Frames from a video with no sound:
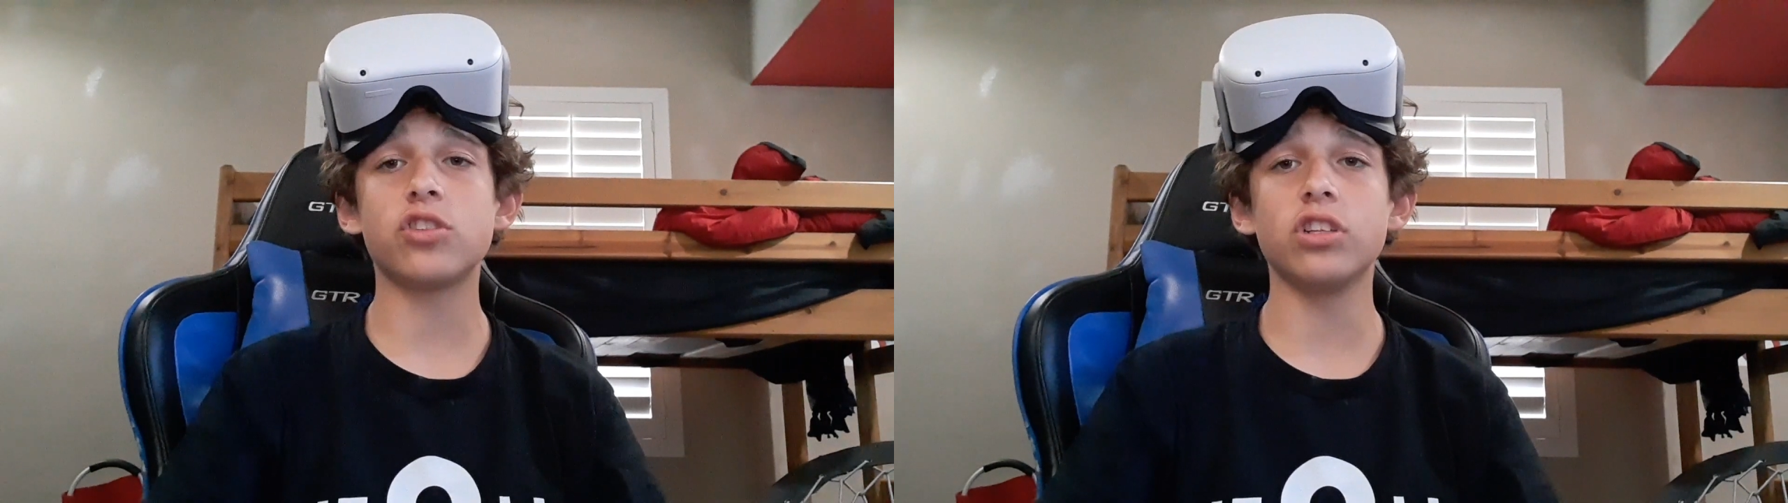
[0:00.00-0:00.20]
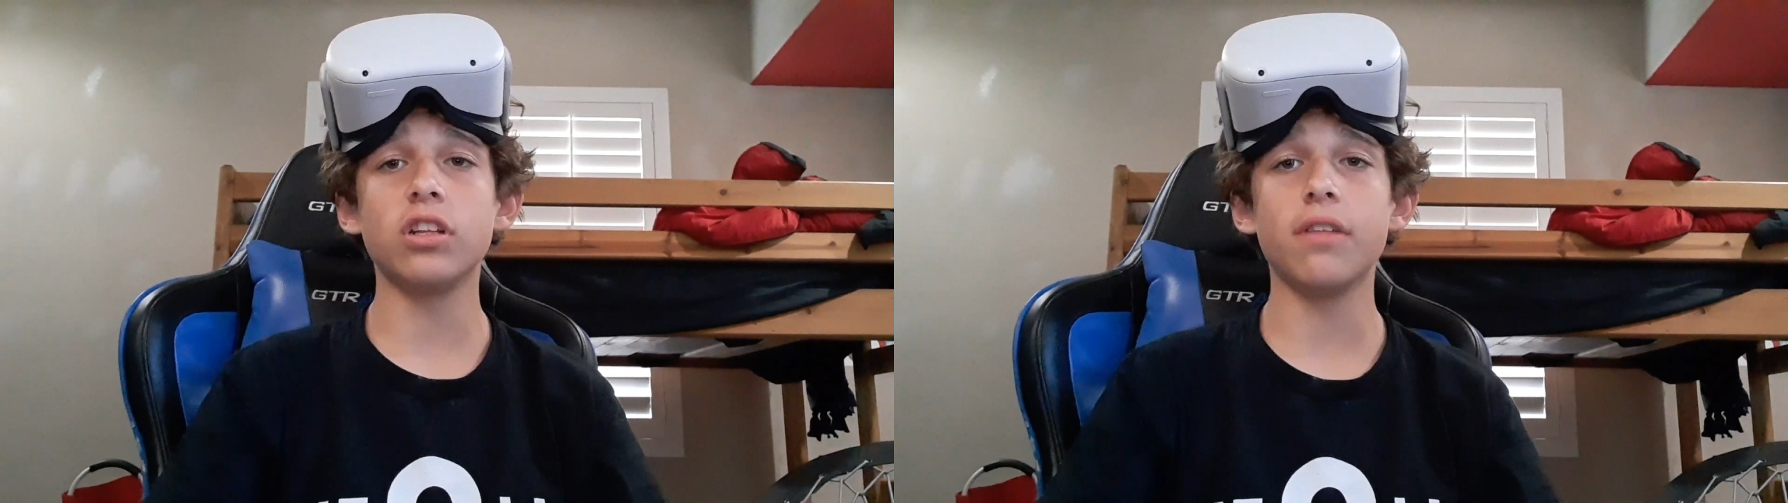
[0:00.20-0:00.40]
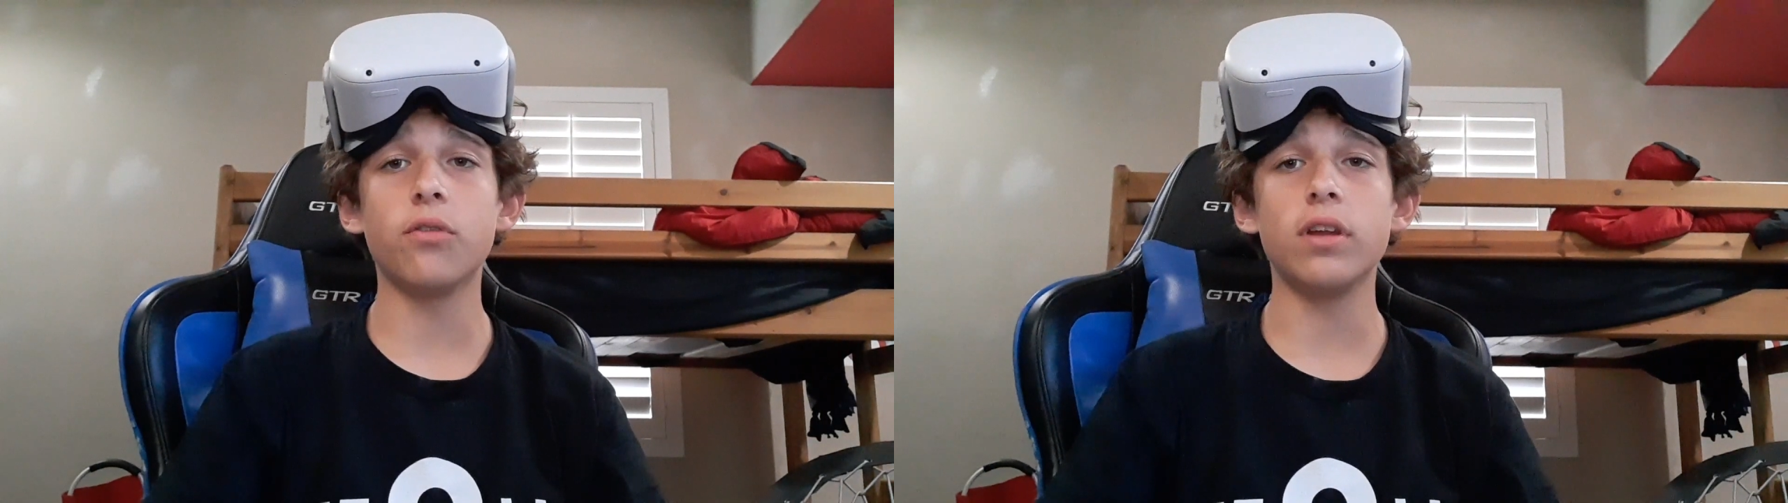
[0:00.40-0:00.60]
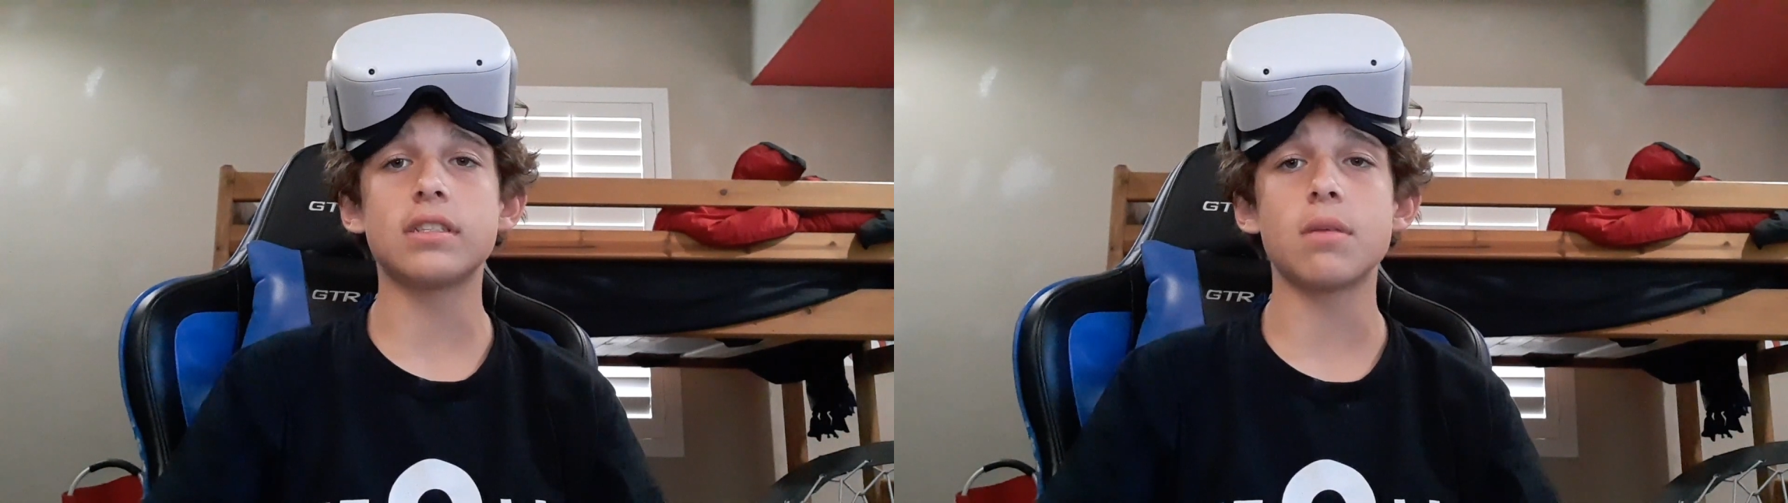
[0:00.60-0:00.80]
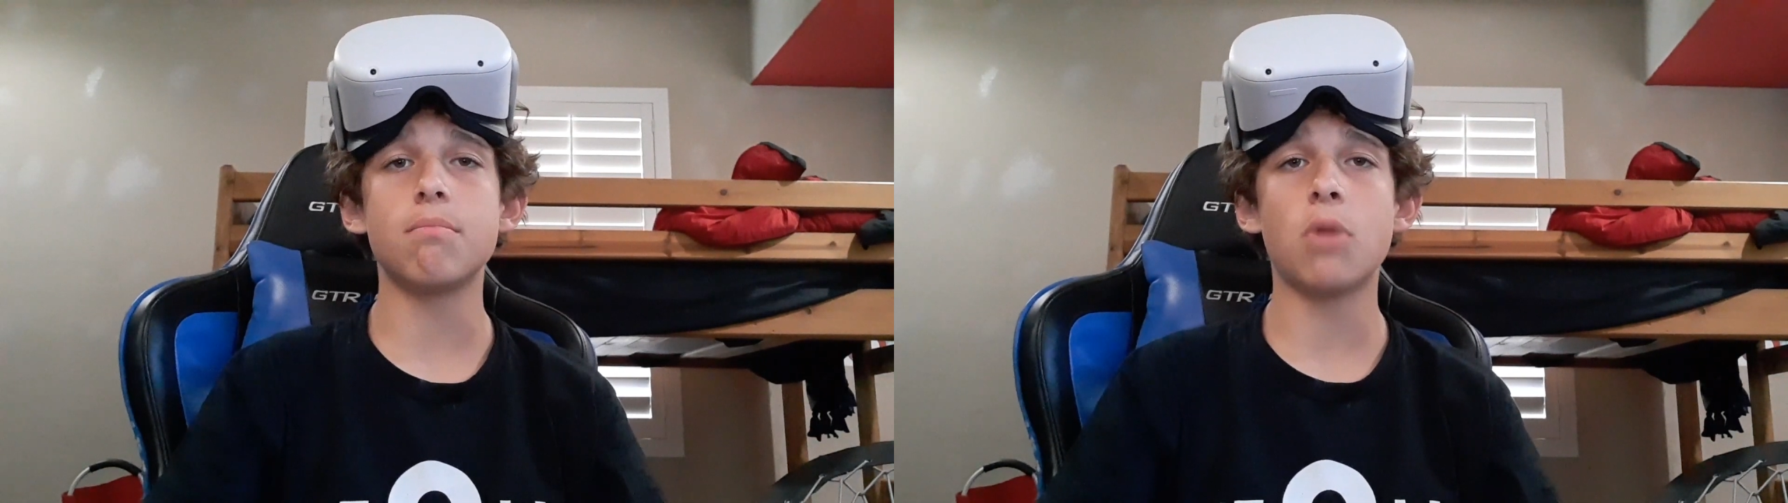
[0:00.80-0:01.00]
Delivery is
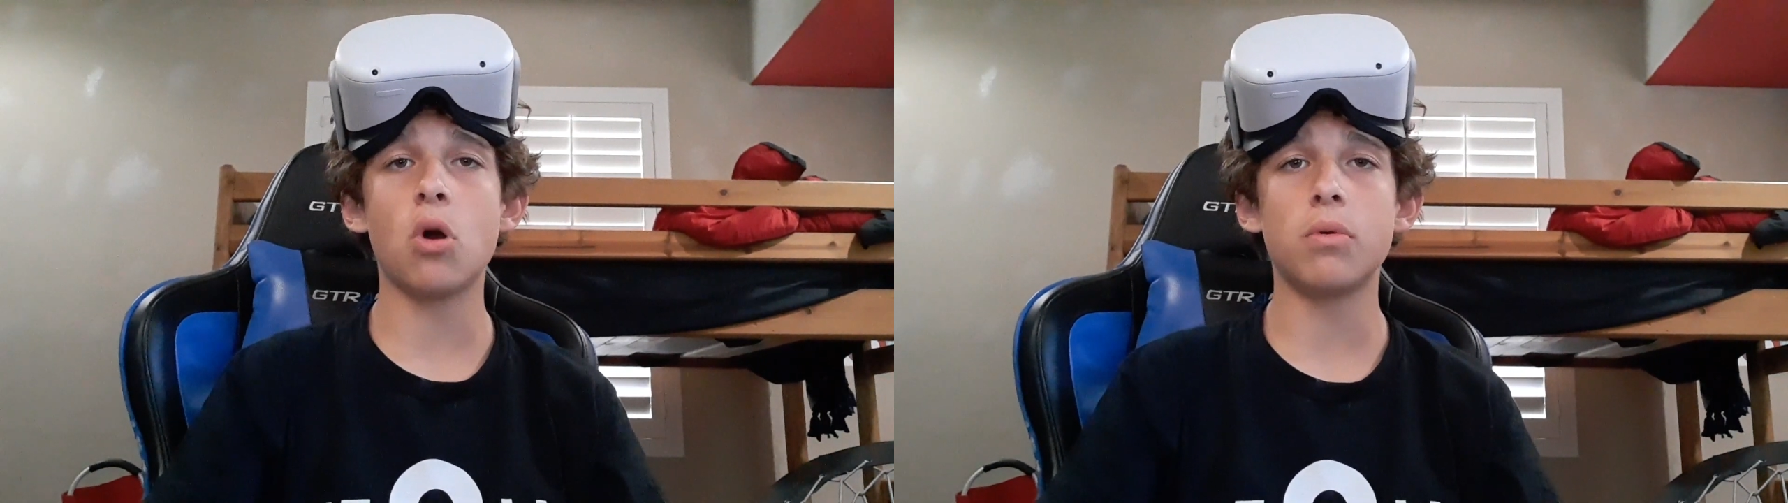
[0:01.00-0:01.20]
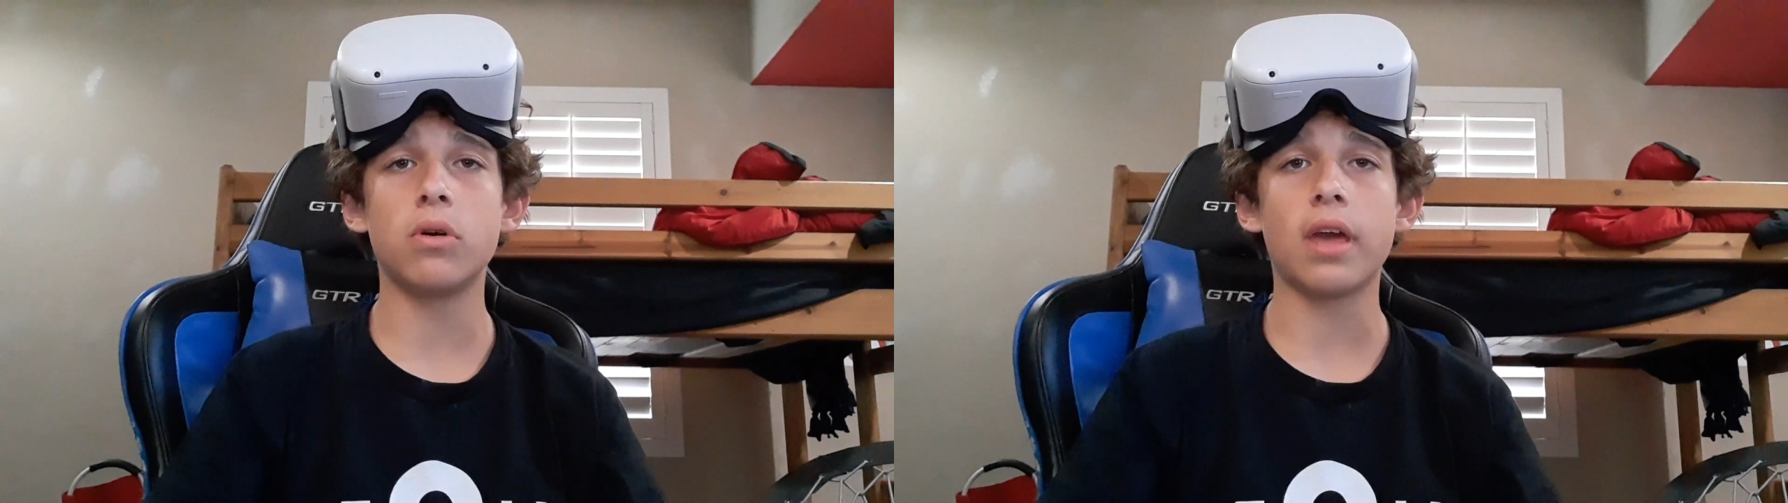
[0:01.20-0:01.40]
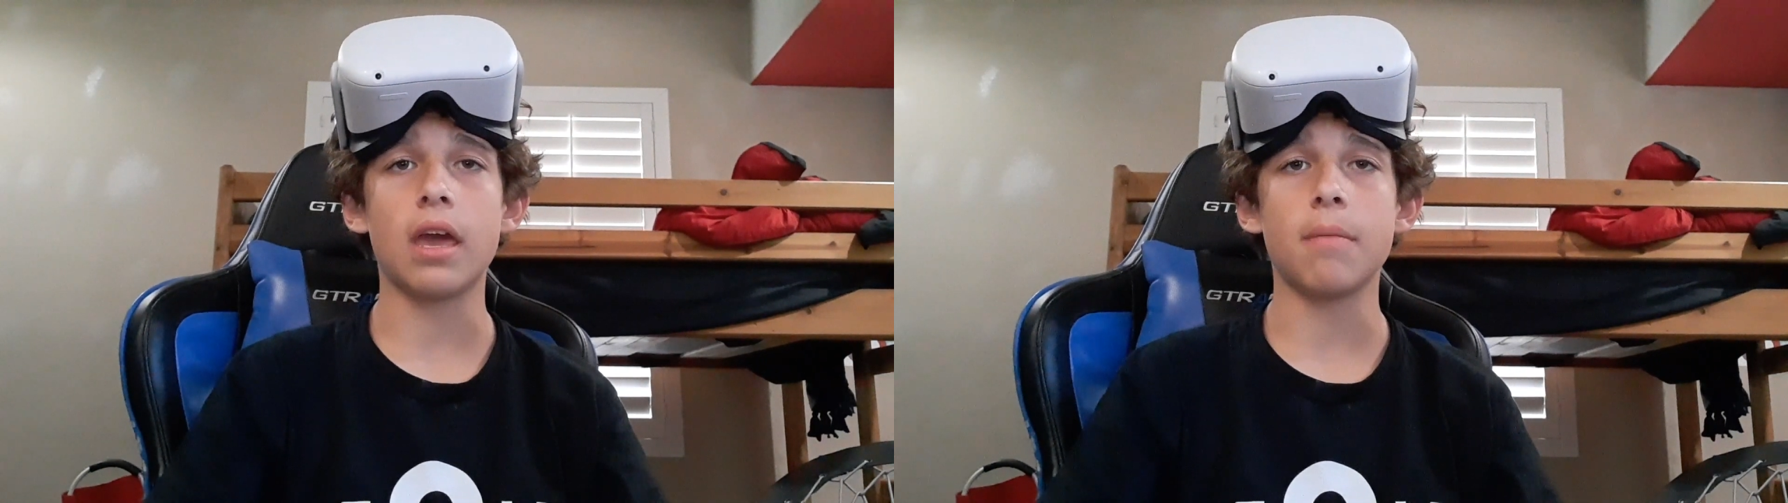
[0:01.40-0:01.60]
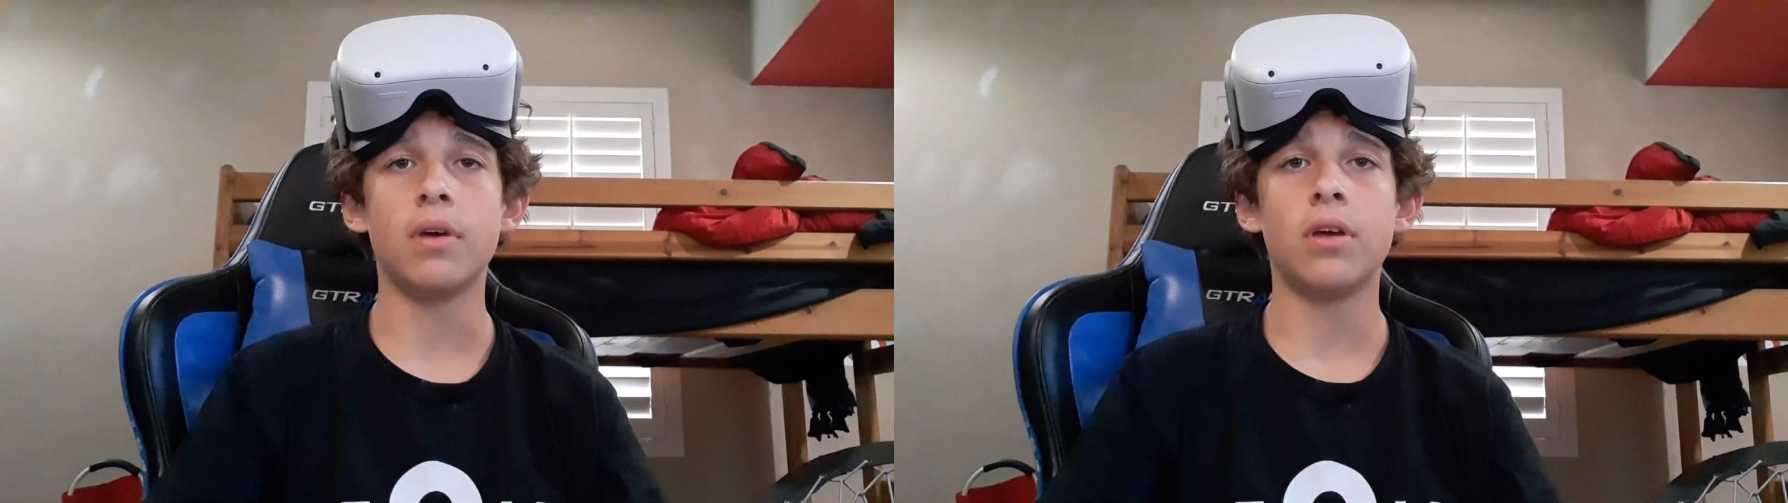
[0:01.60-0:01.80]
a mobile game.